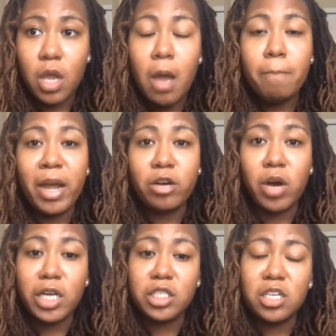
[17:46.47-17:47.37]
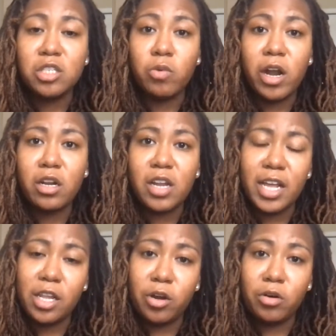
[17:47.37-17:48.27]
my question is, where did they
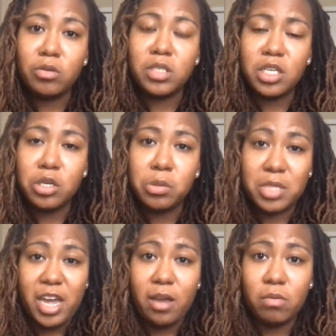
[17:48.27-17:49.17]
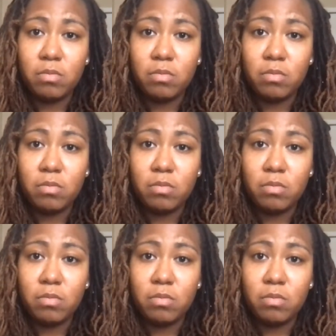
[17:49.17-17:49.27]
learn to use that?